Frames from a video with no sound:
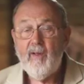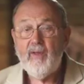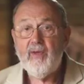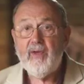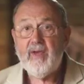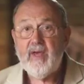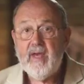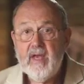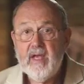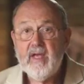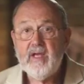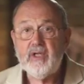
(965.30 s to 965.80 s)

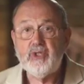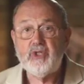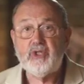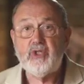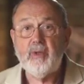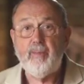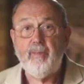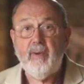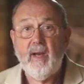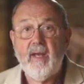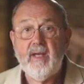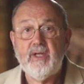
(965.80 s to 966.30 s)
He is
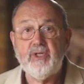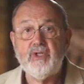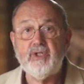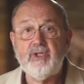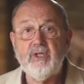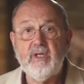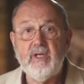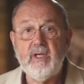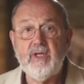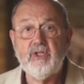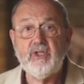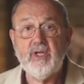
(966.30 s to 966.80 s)
the place,
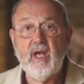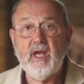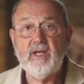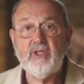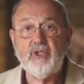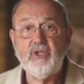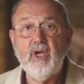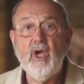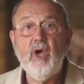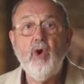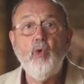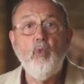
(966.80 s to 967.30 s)
he
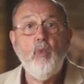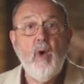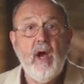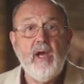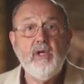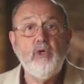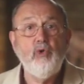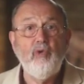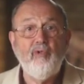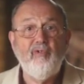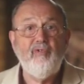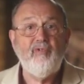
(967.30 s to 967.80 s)
says, where
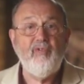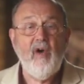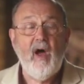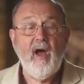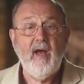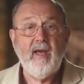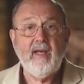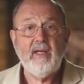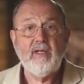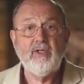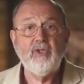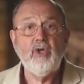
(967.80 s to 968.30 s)
you'll
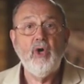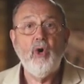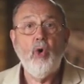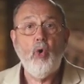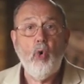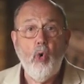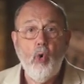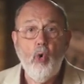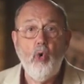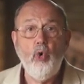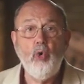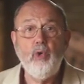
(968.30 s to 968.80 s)
find
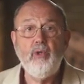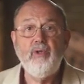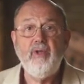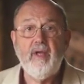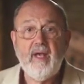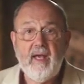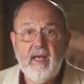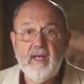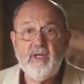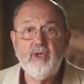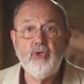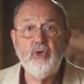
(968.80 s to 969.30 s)
all
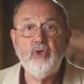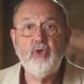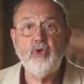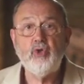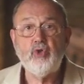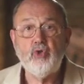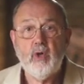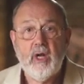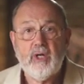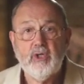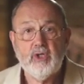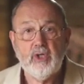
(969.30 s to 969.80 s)
the hidden
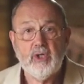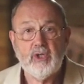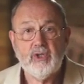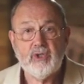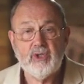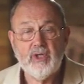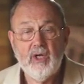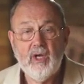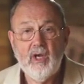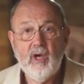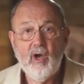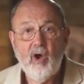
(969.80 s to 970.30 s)

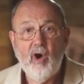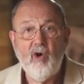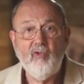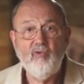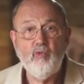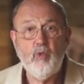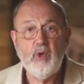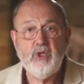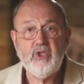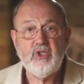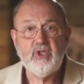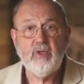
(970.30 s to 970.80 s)
treasures
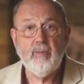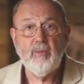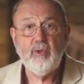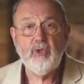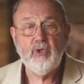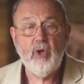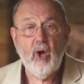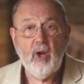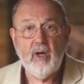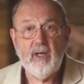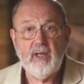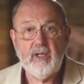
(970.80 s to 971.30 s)
of wisdom and
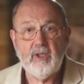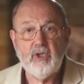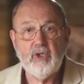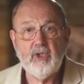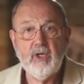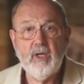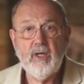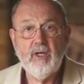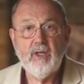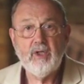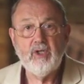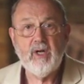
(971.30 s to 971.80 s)
knowledge,
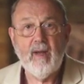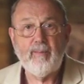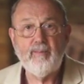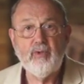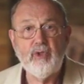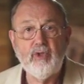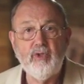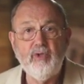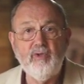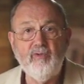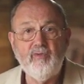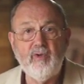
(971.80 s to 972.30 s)
chapter
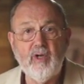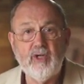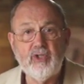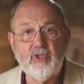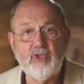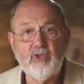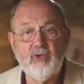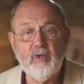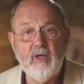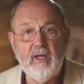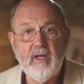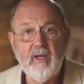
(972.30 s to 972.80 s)
2,
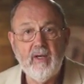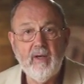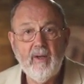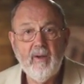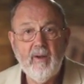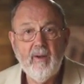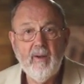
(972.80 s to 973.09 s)
verse 3.